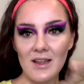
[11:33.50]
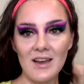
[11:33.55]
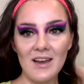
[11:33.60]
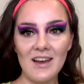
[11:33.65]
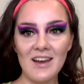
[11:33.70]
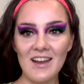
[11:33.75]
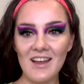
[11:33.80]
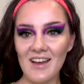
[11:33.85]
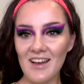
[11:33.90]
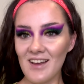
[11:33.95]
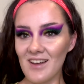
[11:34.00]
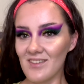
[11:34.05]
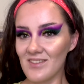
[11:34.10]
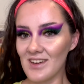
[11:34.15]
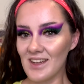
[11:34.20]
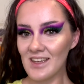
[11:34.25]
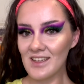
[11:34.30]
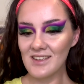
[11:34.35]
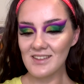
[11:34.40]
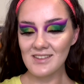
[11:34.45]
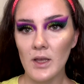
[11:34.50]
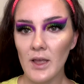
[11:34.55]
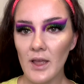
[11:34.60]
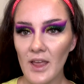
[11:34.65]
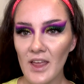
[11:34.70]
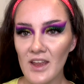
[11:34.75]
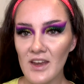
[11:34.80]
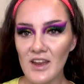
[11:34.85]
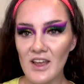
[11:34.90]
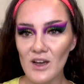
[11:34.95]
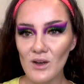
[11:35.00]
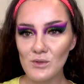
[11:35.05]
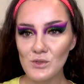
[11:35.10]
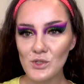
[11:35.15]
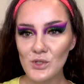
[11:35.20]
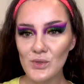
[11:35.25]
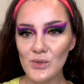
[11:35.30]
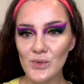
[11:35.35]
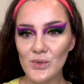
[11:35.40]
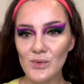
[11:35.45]
Lovely. And now
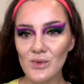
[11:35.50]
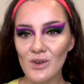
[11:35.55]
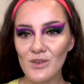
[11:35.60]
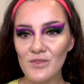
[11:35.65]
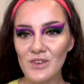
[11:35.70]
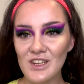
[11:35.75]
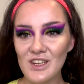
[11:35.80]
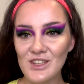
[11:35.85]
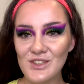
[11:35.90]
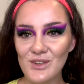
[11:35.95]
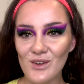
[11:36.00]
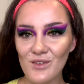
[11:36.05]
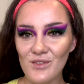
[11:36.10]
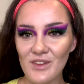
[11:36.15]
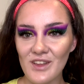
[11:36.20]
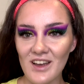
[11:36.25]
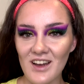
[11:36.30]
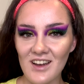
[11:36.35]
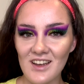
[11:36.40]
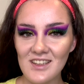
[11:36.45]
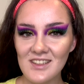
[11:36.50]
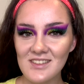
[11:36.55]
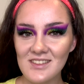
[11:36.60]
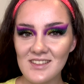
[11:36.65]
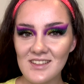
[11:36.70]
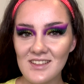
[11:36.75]
to finish off the eyes,